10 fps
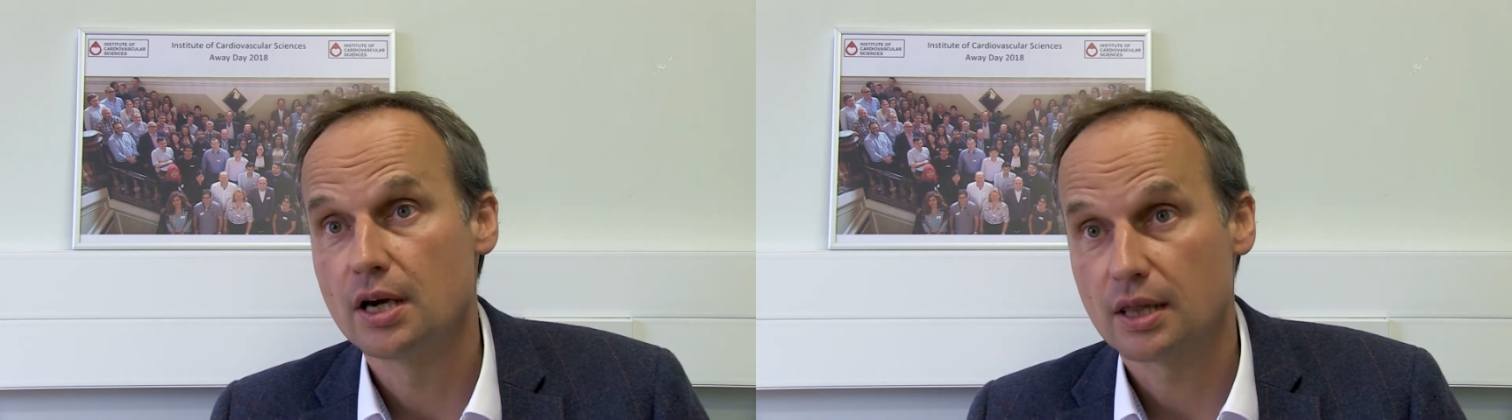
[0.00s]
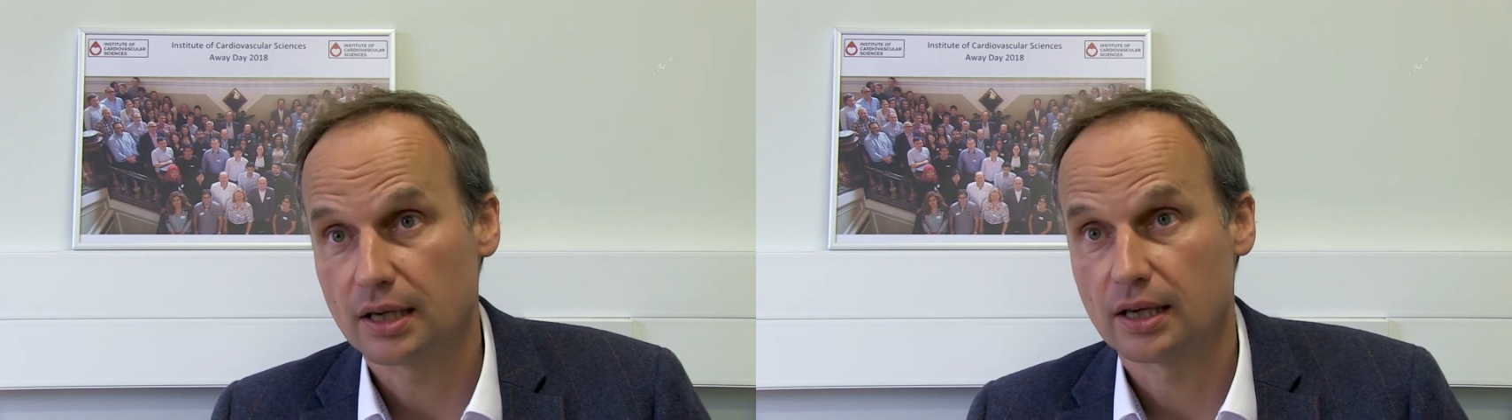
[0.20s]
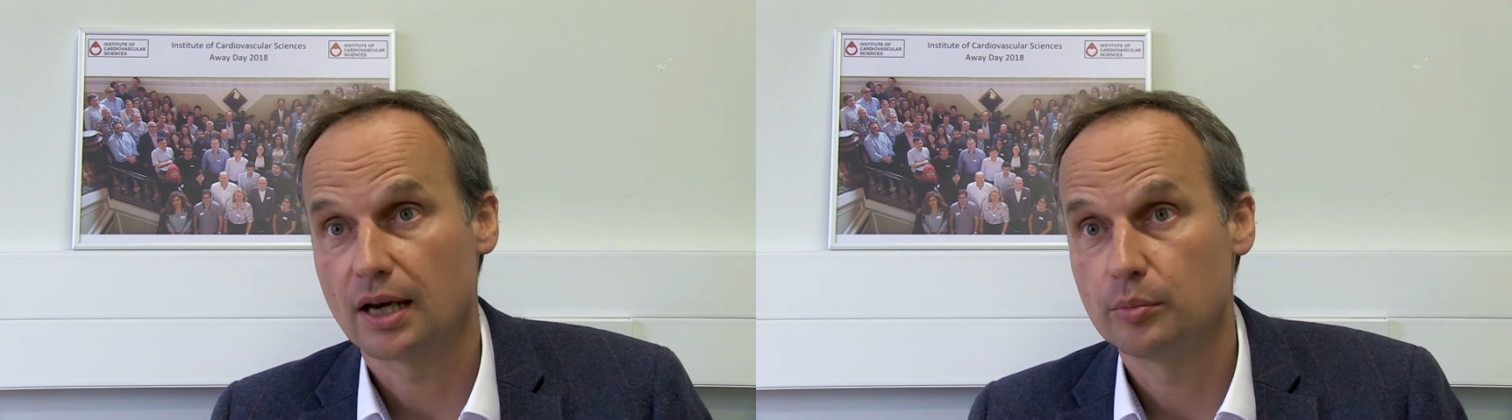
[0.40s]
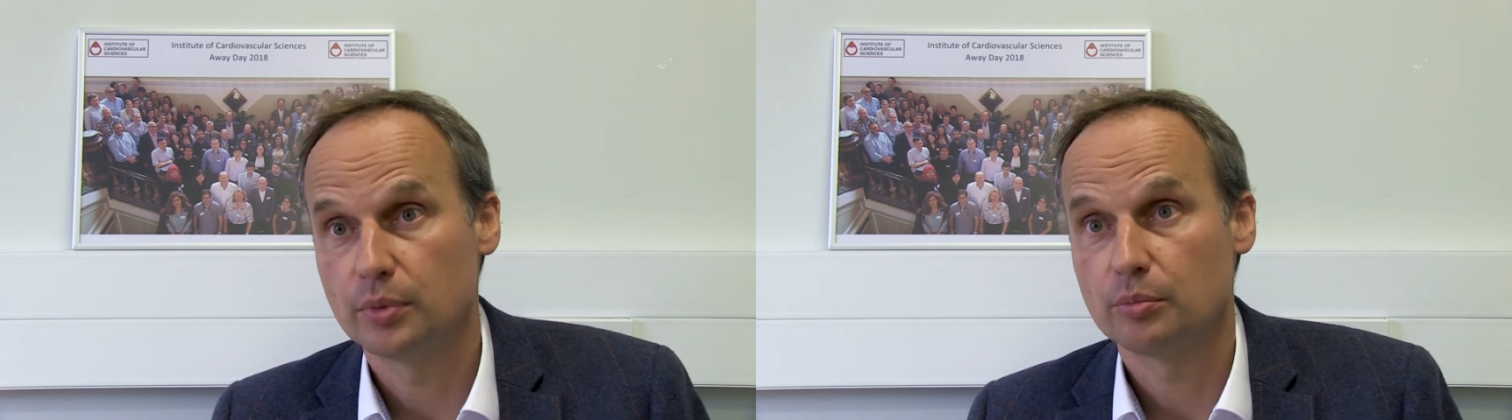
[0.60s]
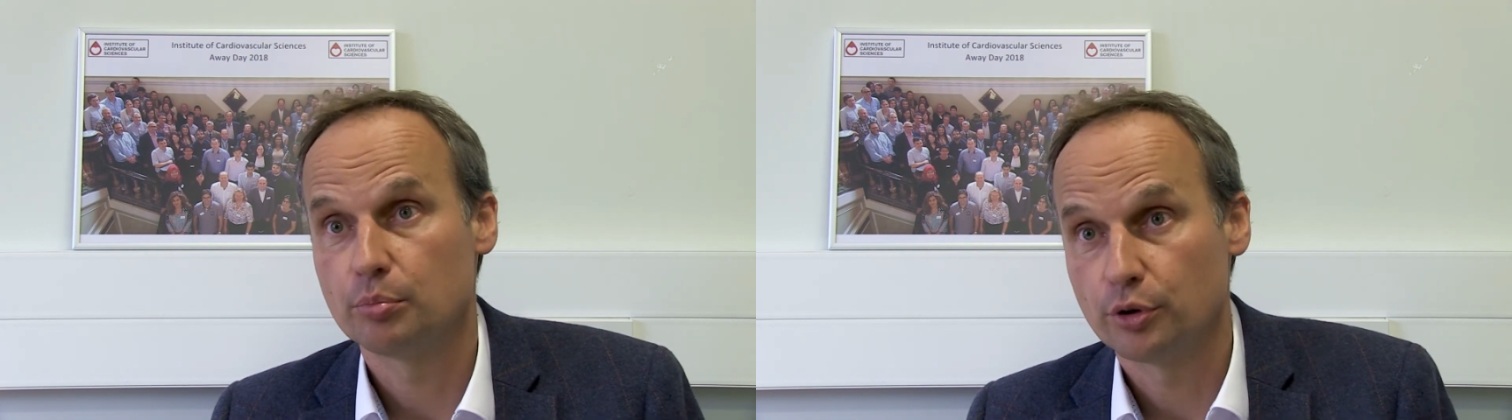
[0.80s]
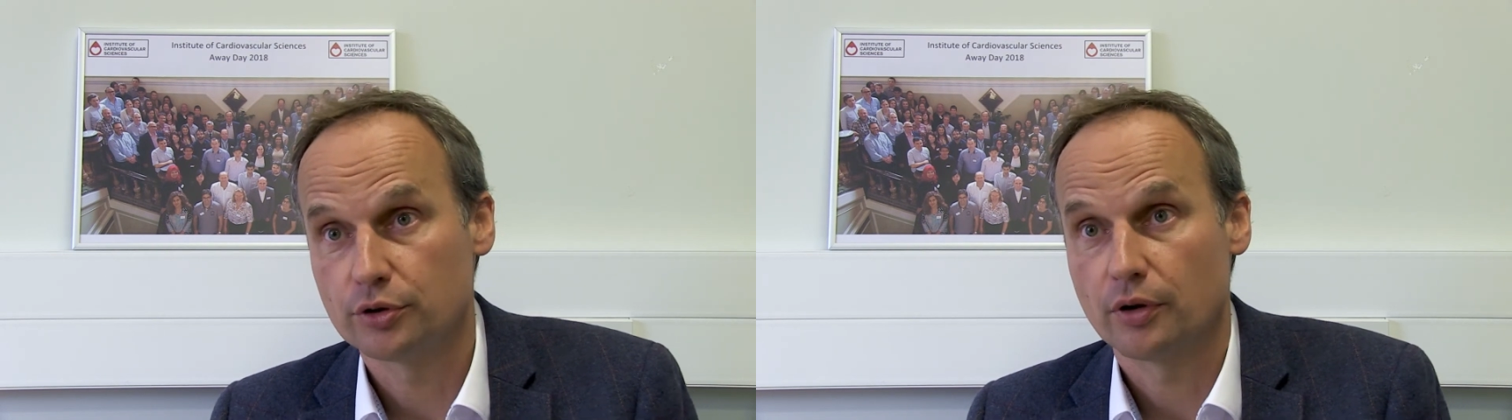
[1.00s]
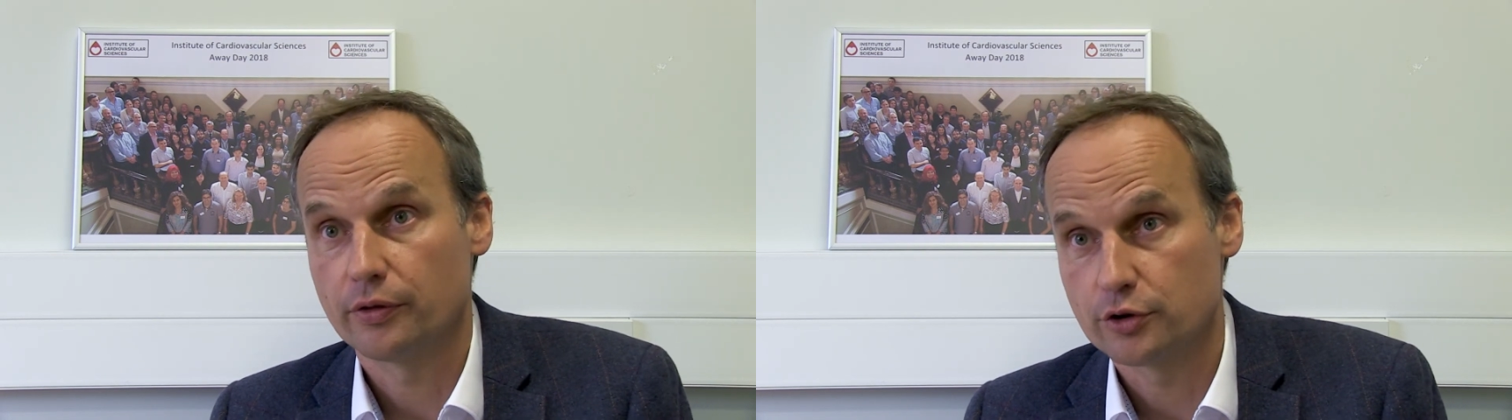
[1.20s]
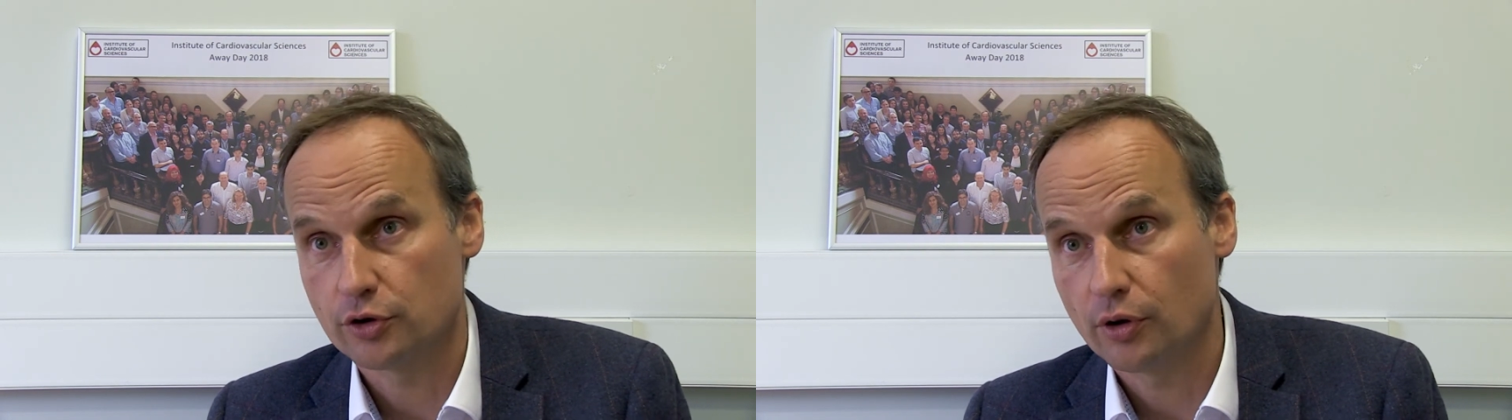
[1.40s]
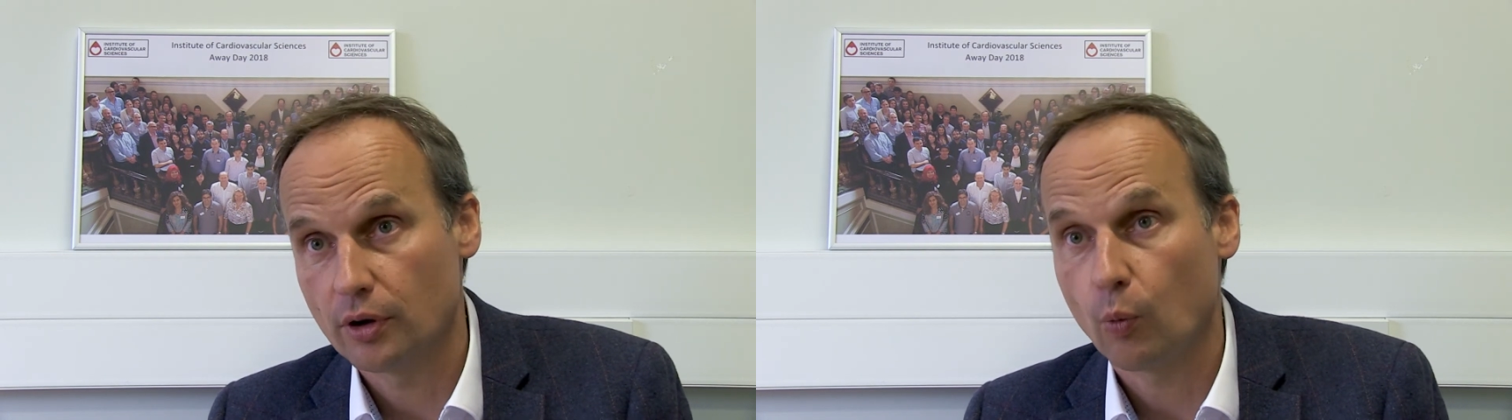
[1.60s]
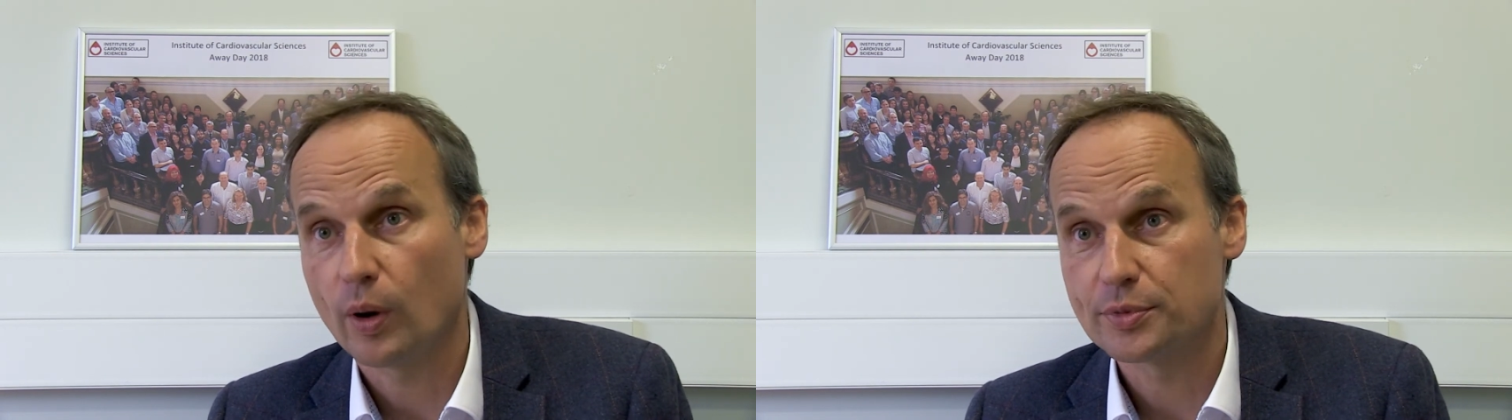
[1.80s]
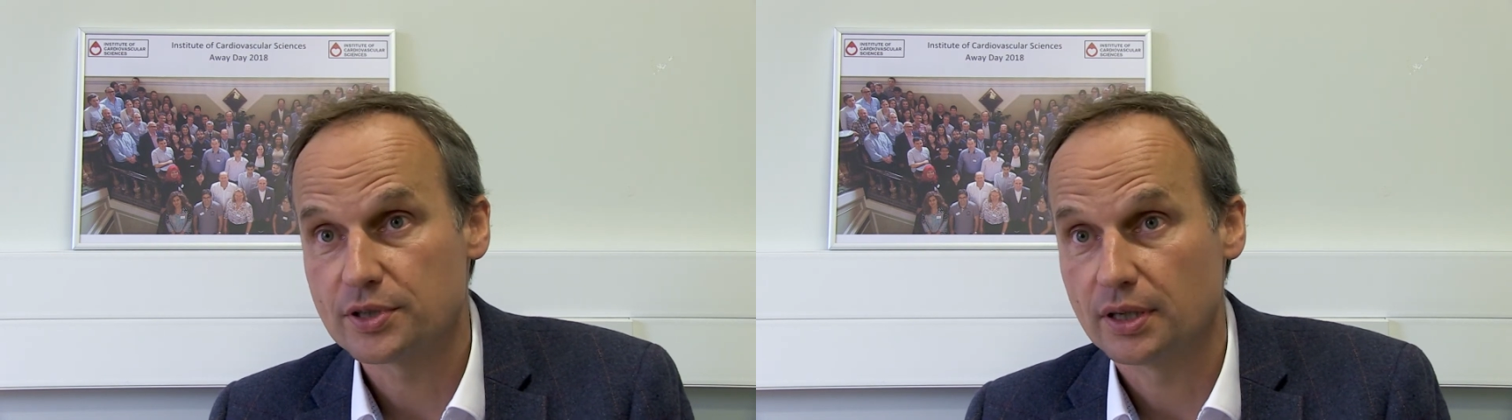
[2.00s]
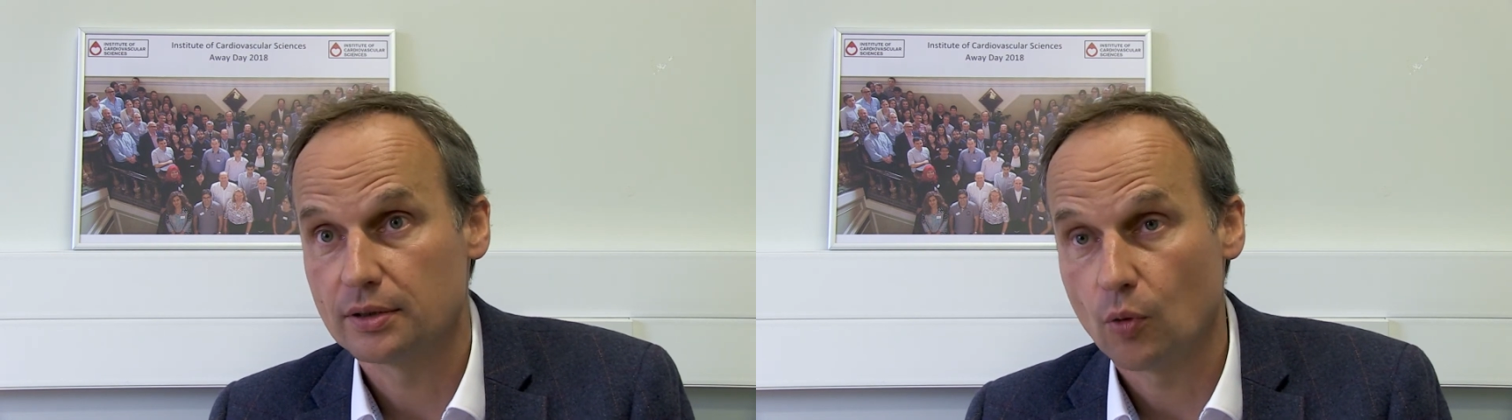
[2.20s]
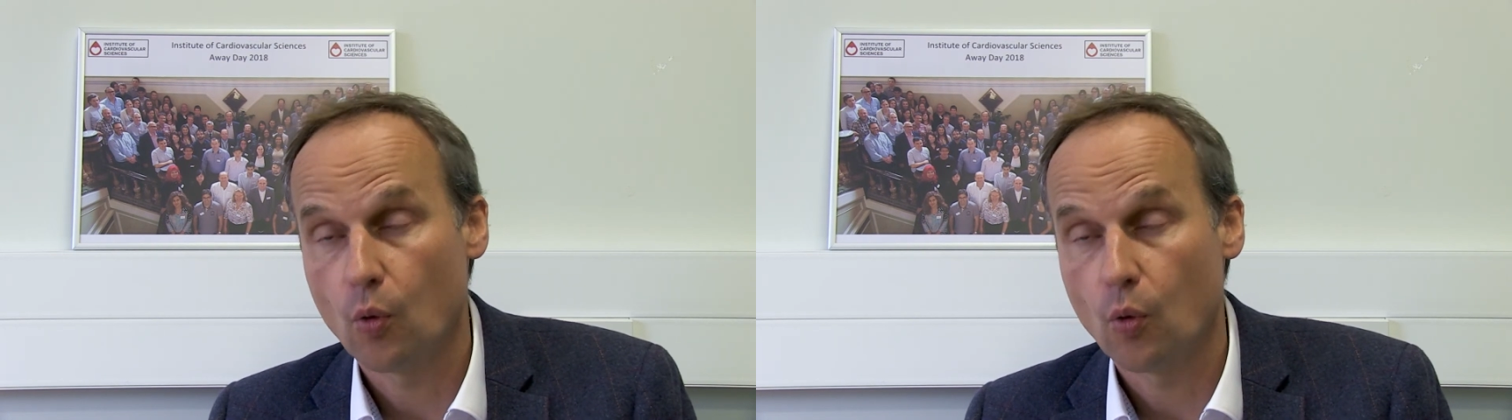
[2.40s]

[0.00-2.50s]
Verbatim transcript: that can be put on the journal website